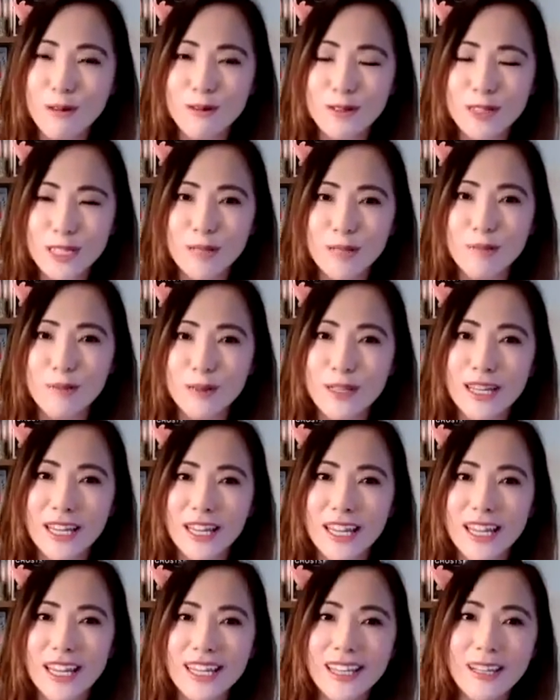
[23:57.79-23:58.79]

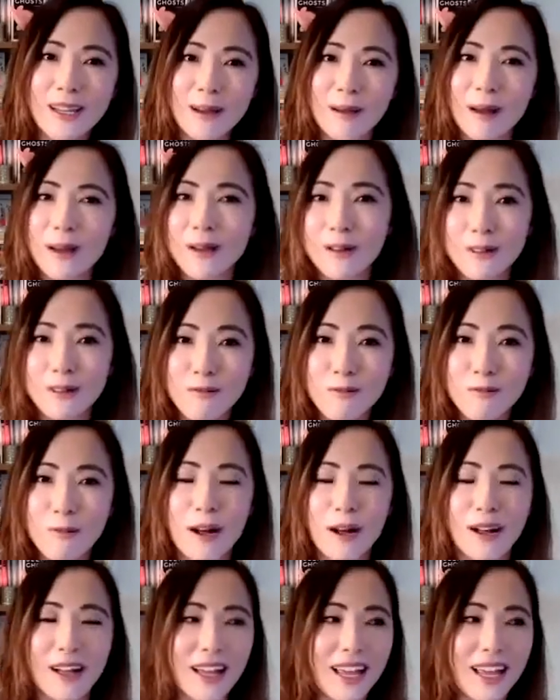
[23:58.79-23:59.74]
deeply, a goofball.